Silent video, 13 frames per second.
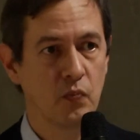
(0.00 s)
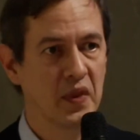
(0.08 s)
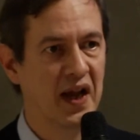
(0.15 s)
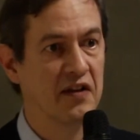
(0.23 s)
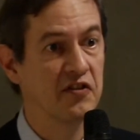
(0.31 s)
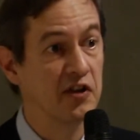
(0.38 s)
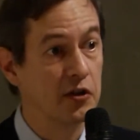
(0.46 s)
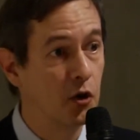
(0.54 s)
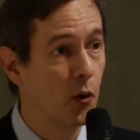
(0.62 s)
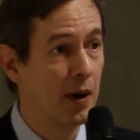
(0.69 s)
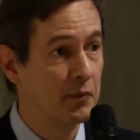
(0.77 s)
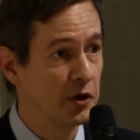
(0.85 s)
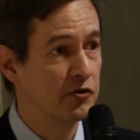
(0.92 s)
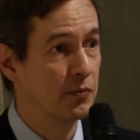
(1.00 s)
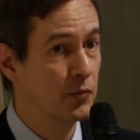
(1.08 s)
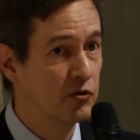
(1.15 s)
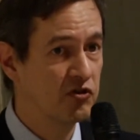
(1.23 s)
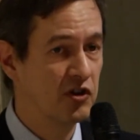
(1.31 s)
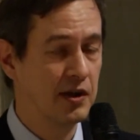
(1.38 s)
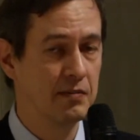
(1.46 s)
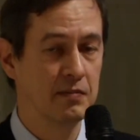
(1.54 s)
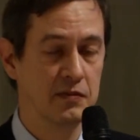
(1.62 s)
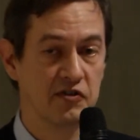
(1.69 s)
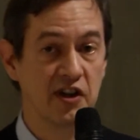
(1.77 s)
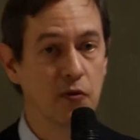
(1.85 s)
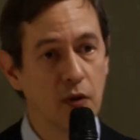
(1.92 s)
I said, no, I'm not a Muslim. He
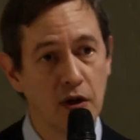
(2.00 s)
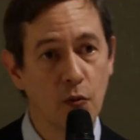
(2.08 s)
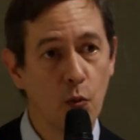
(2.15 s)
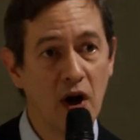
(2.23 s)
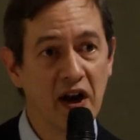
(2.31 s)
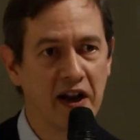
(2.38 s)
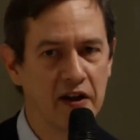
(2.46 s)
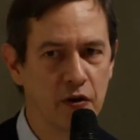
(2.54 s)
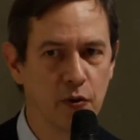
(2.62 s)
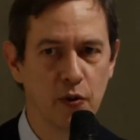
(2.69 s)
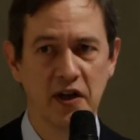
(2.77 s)
said, well, what are you?